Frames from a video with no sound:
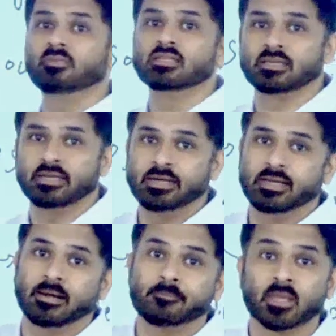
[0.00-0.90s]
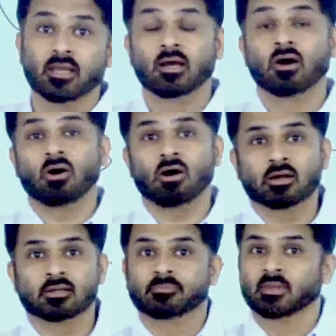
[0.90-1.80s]
in India,
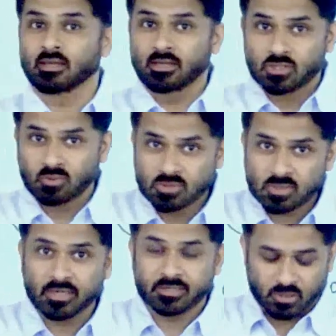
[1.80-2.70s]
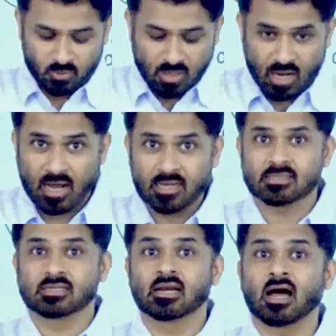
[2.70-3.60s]
or issues related to
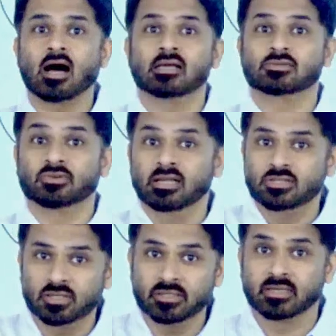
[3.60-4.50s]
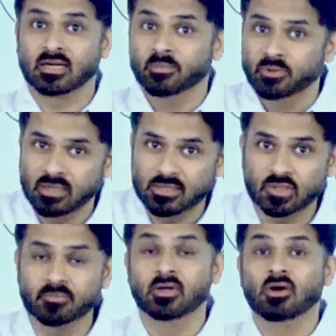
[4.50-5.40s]
caste, class, religion,
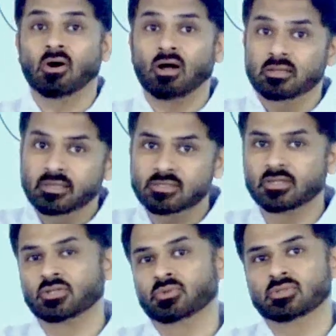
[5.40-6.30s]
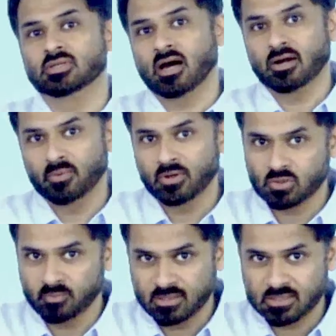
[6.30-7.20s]
communalism, all these issues are going
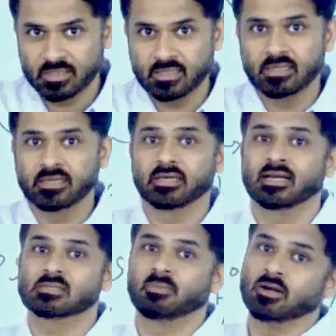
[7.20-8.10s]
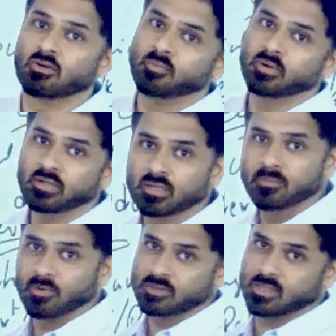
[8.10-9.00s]
to be studied here as part of political
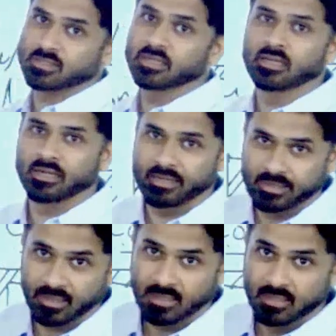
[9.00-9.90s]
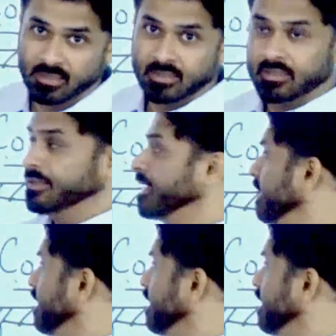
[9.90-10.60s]
process in India. Then